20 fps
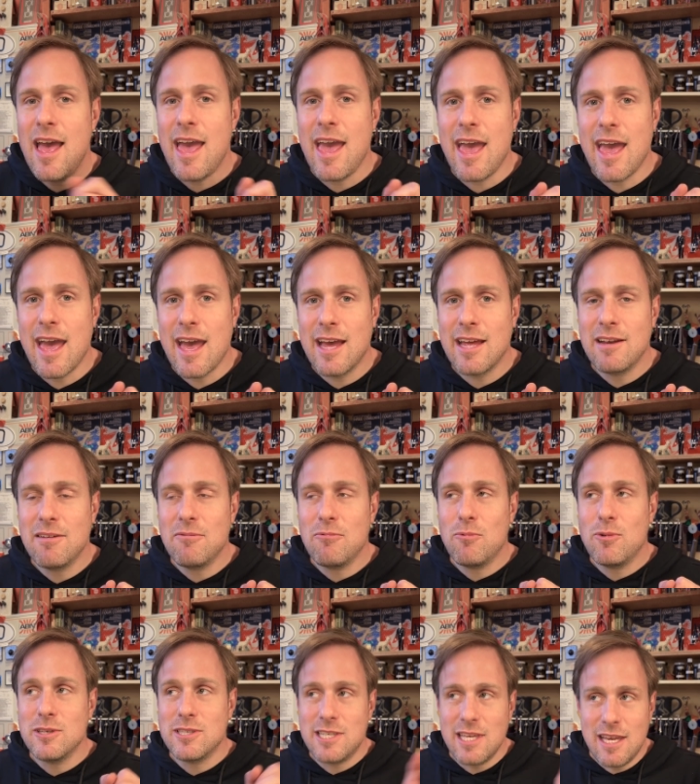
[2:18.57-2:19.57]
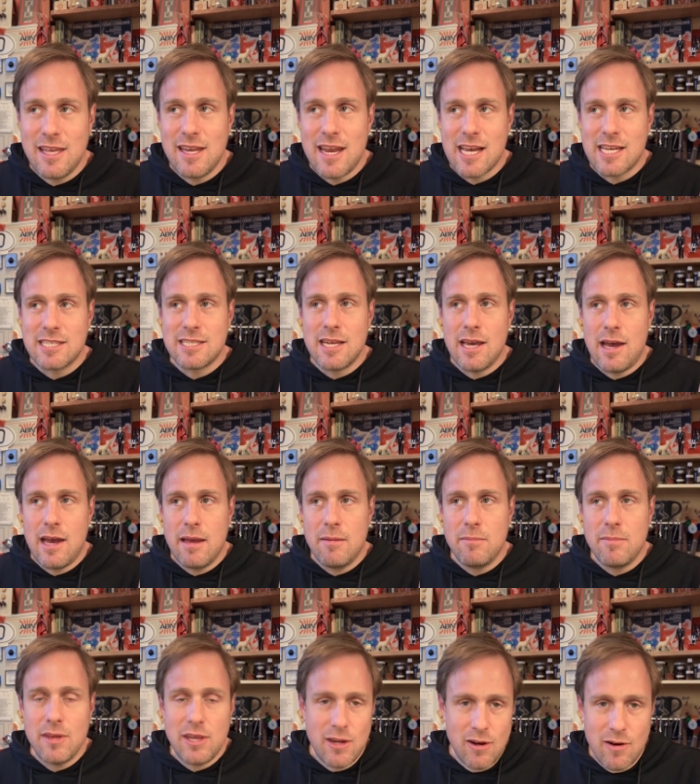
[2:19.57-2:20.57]
and we'll see you next
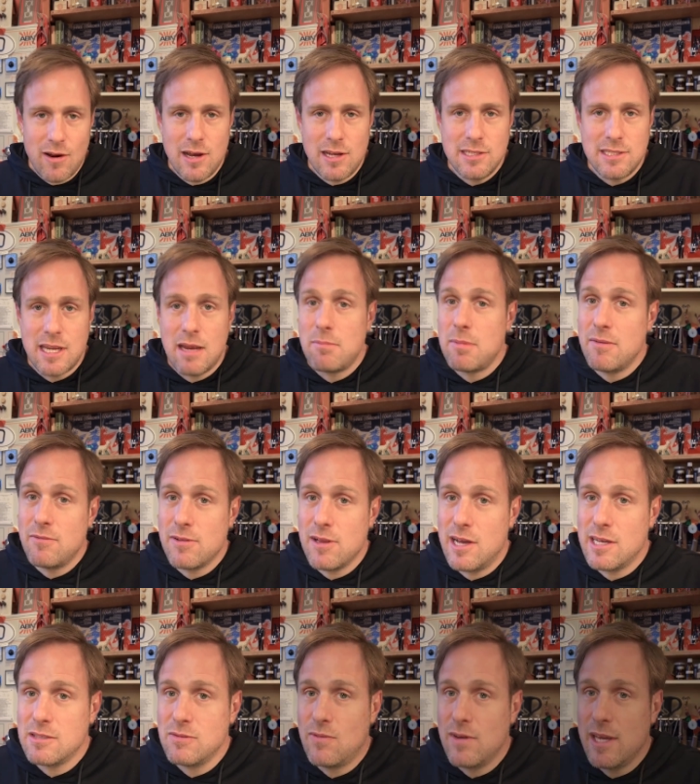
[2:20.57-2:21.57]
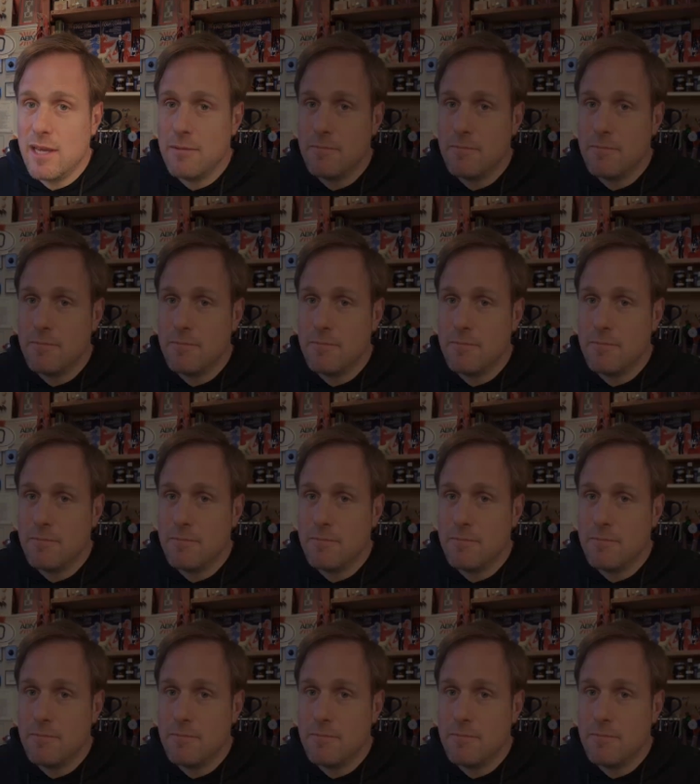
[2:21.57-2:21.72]
time here on Deadbeat Philosophy.